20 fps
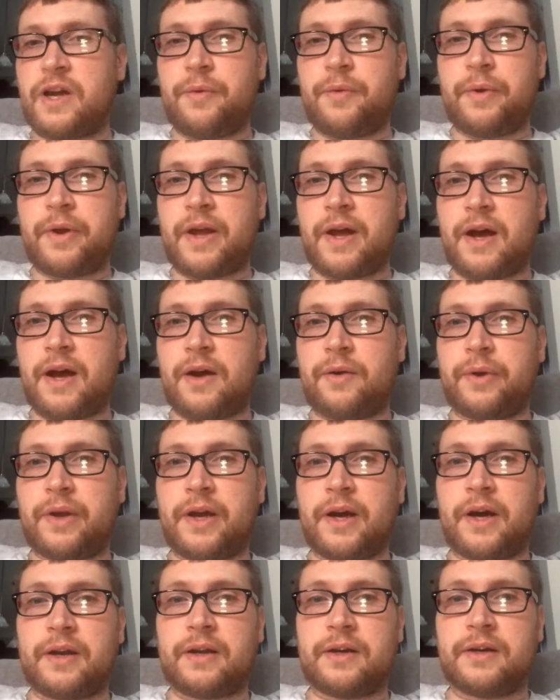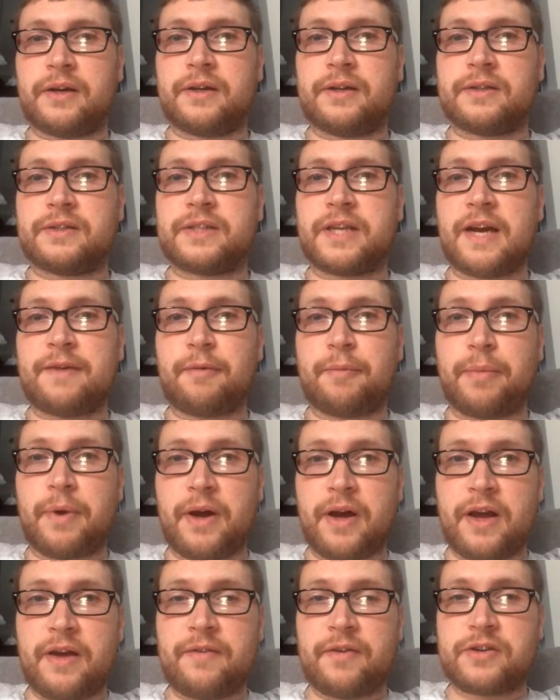And we got Tampa
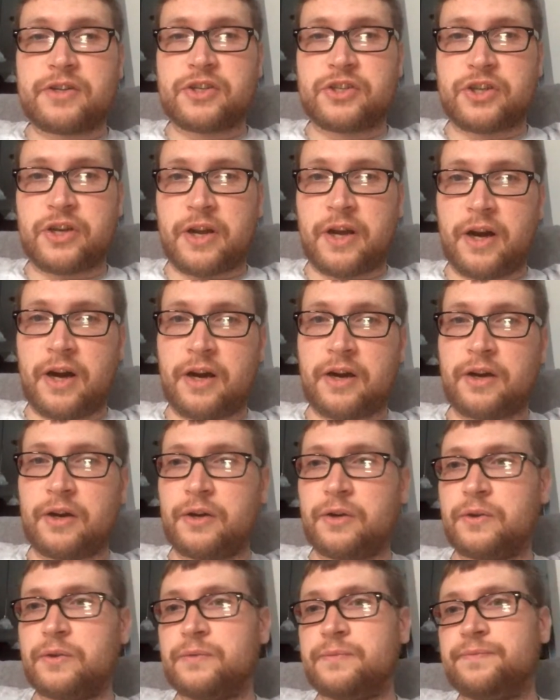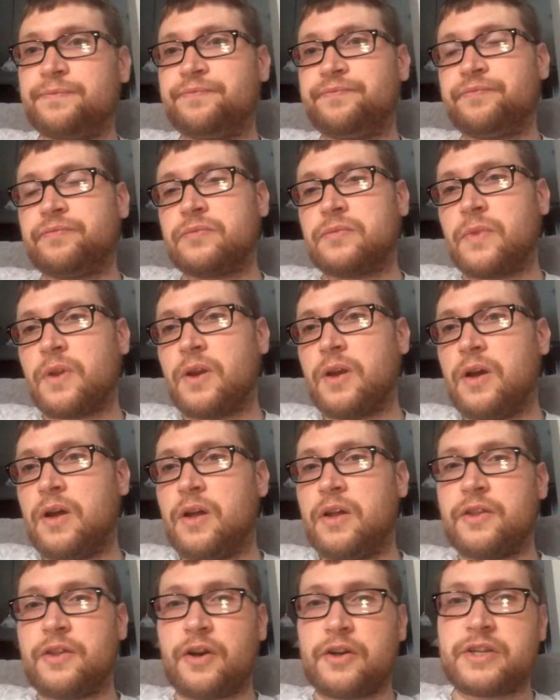Bay versus Chicago
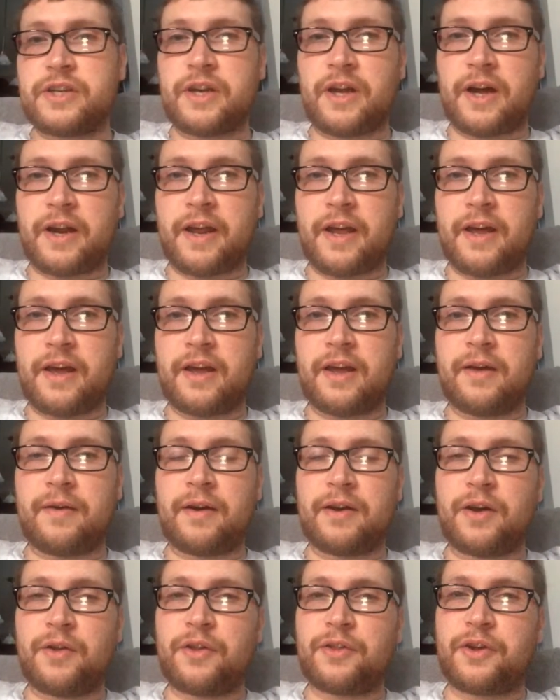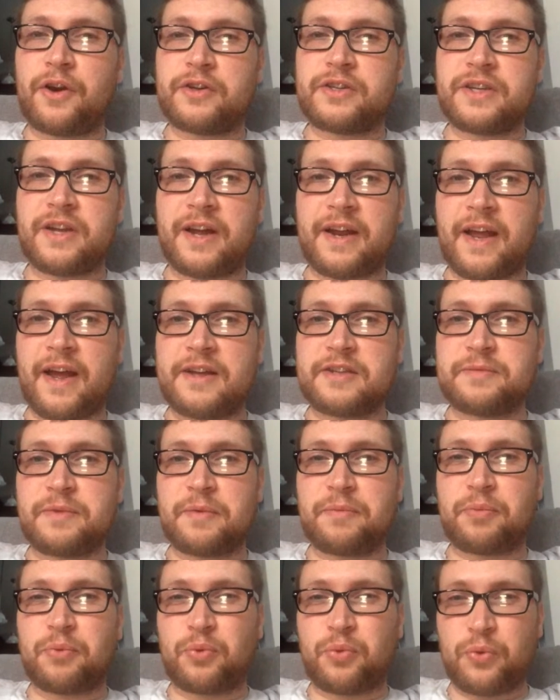Thursday night game. I know the Thursday night game's
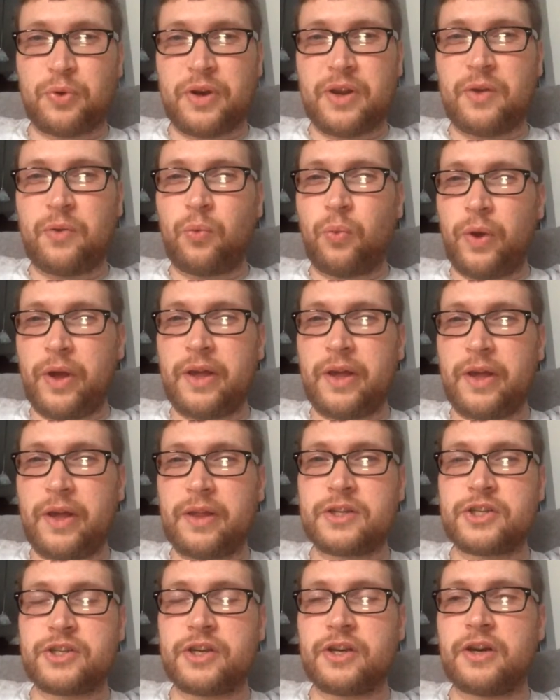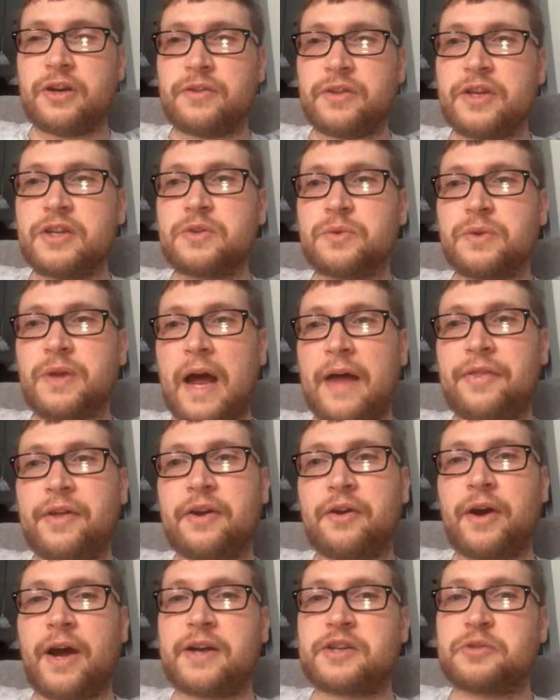been pretty weak this year. This one I
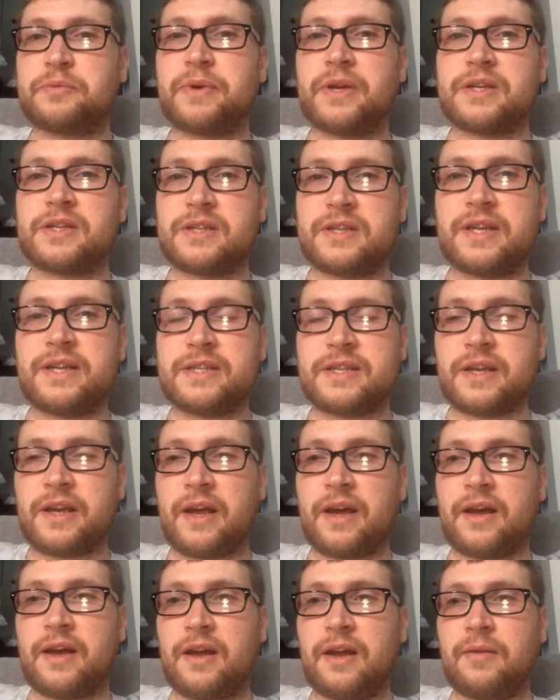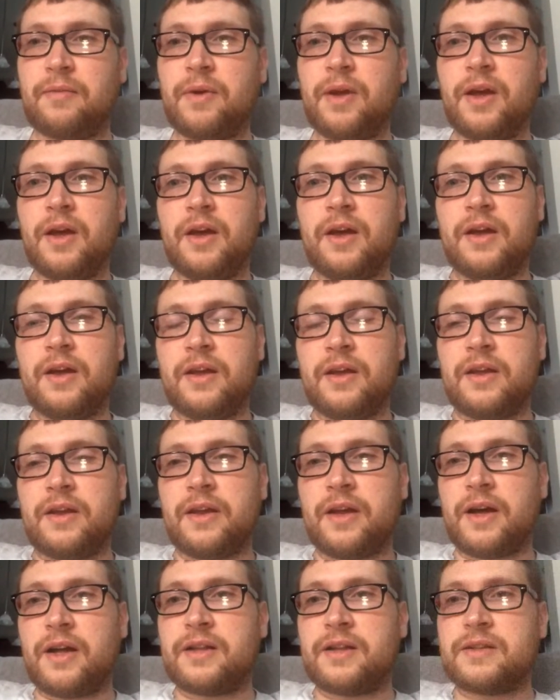think will actually be a decent game.
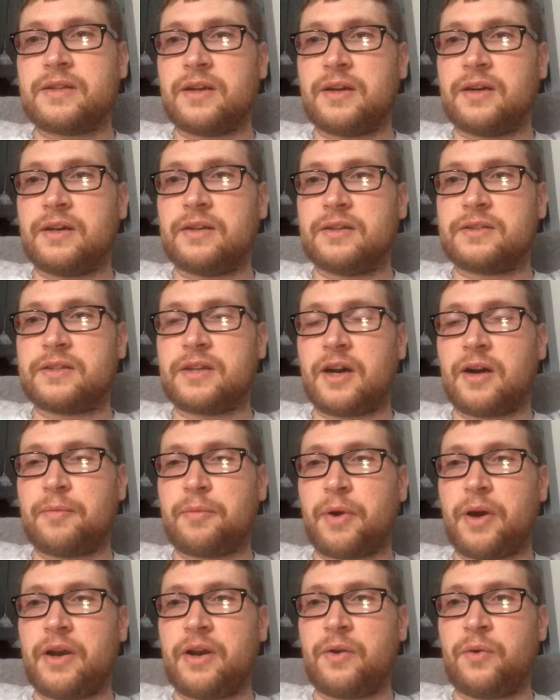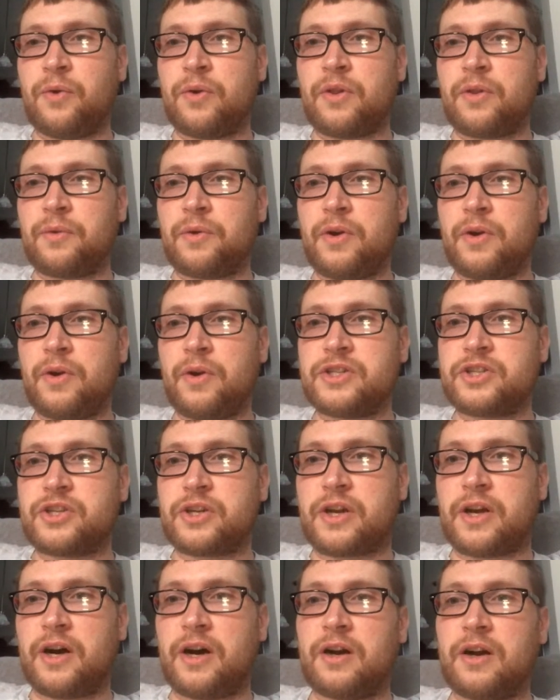You got Tom Brady going on the road against
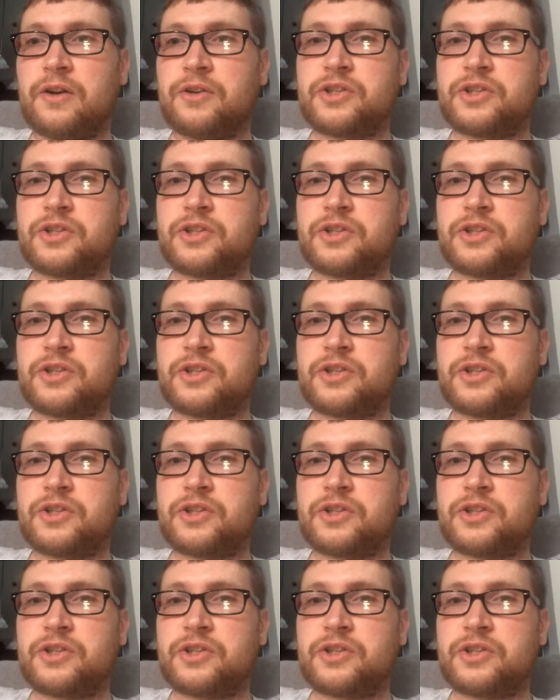Chicago.